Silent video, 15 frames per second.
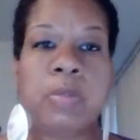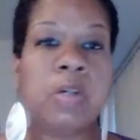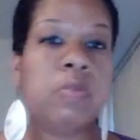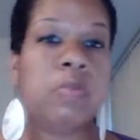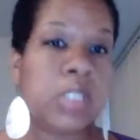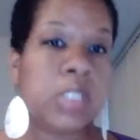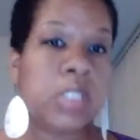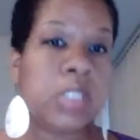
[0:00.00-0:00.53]

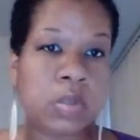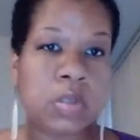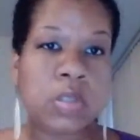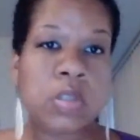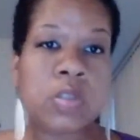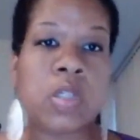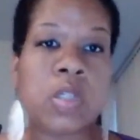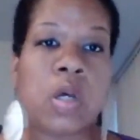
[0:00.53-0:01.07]
But
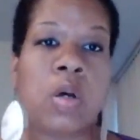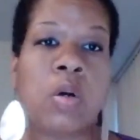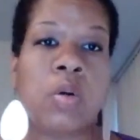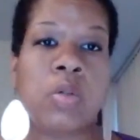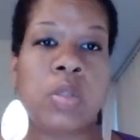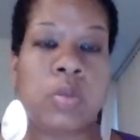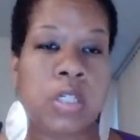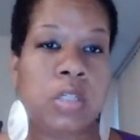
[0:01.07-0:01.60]
rituals.
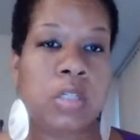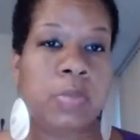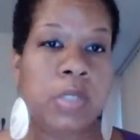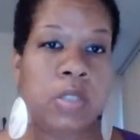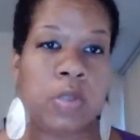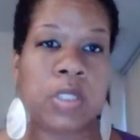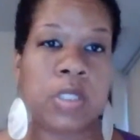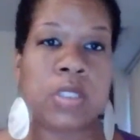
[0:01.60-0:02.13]
So you need to
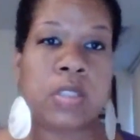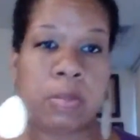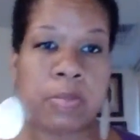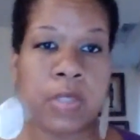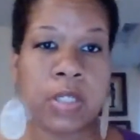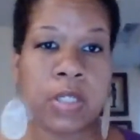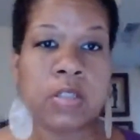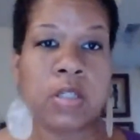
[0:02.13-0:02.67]
be doing
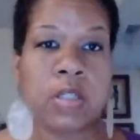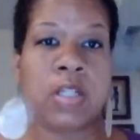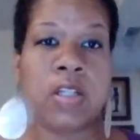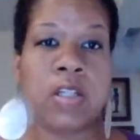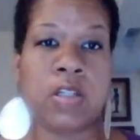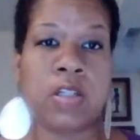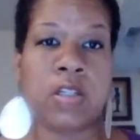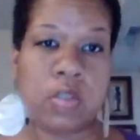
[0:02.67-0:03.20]
something to
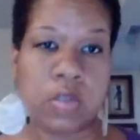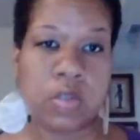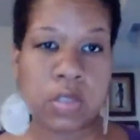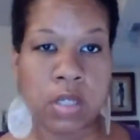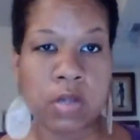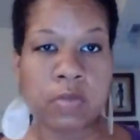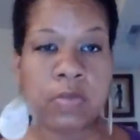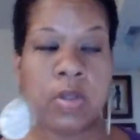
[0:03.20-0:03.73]
cleanse
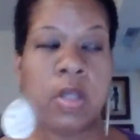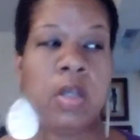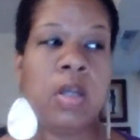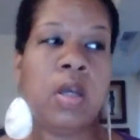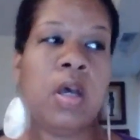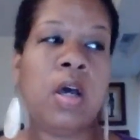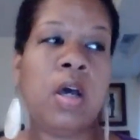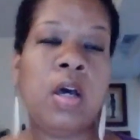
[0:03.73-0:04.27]
yourself.
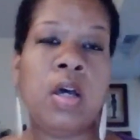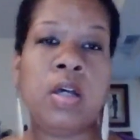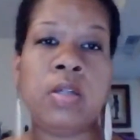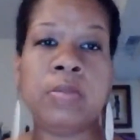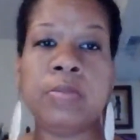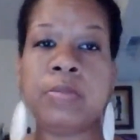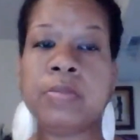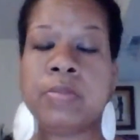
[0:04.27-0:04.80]

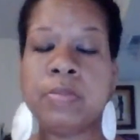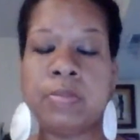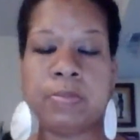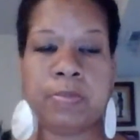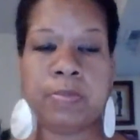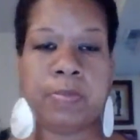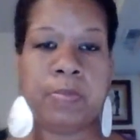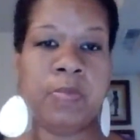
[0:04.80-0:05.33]

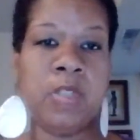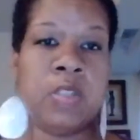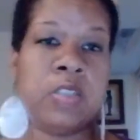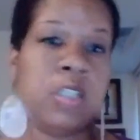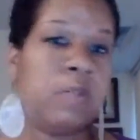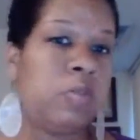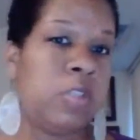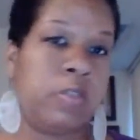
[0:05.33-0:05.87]

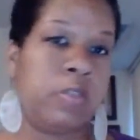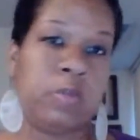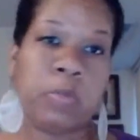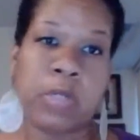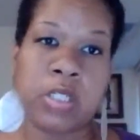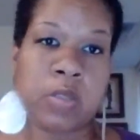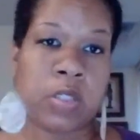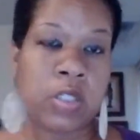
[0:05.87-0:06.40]
There's several
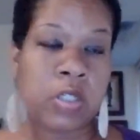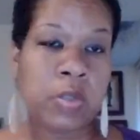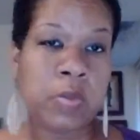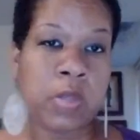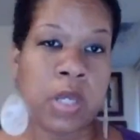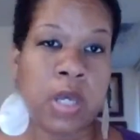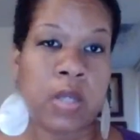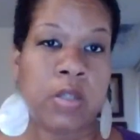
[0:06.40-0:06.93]
different ways you can
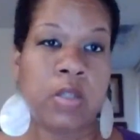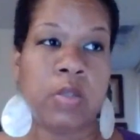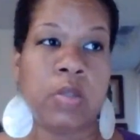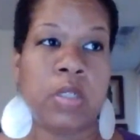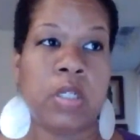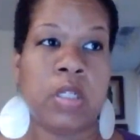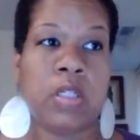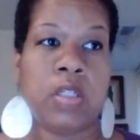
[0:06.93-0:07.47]
do that. You
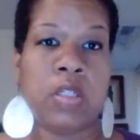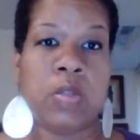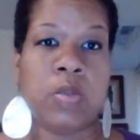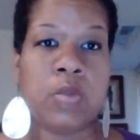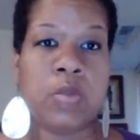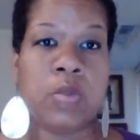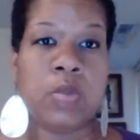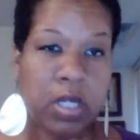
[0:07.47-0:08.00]
can
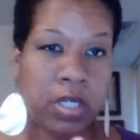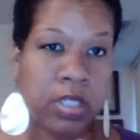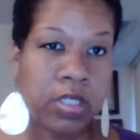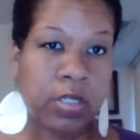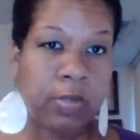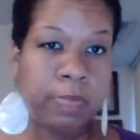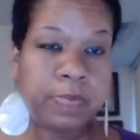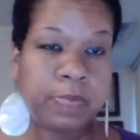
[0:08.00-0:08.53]
use sage.